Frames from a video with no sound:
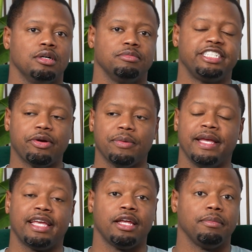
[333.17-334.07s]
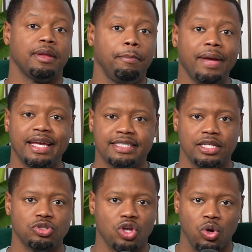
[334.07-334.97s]
cherry picking the best
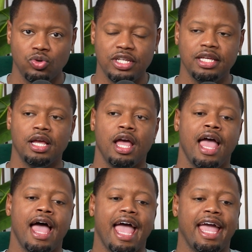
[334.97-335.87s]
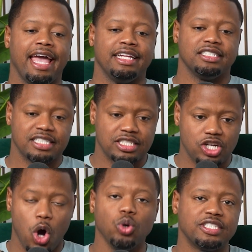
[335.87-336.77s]
deals only, and just
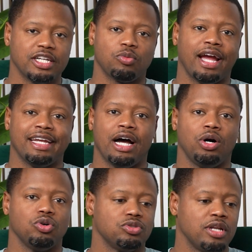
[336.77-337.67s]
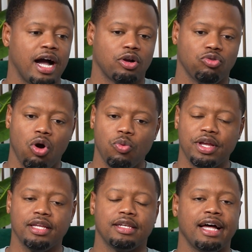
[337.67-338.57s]
coasting right now. Not
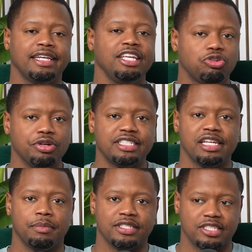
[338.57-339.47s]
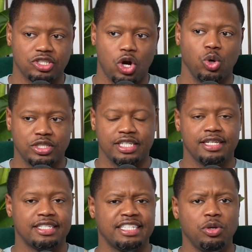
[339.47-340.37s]
growing, not decreasing, but just coasting
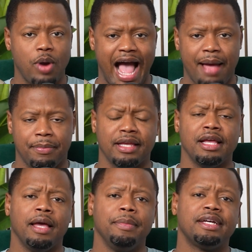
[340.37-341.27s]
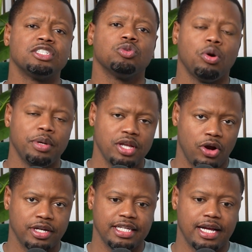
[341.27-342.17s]
to see what happened because of where we
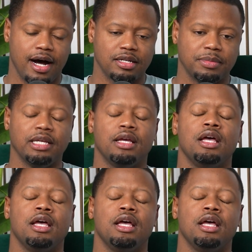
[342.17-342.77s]
are in the economy.